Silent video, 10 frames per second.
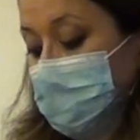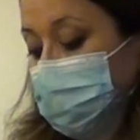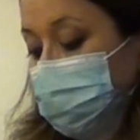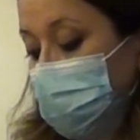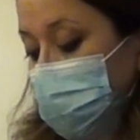
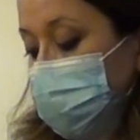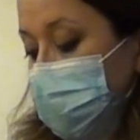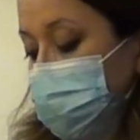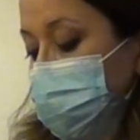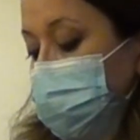strong
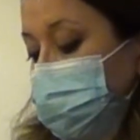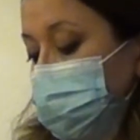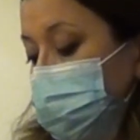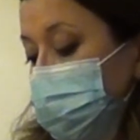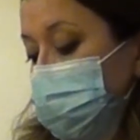
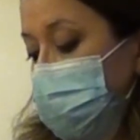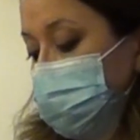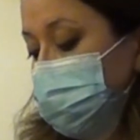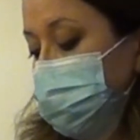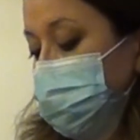coordination and
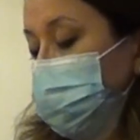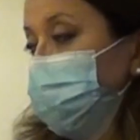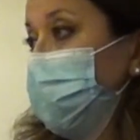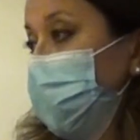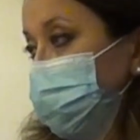capacity
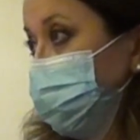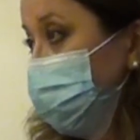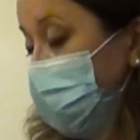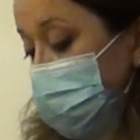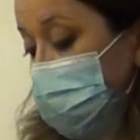for water
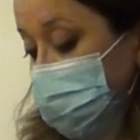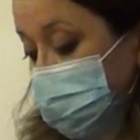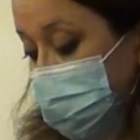supply and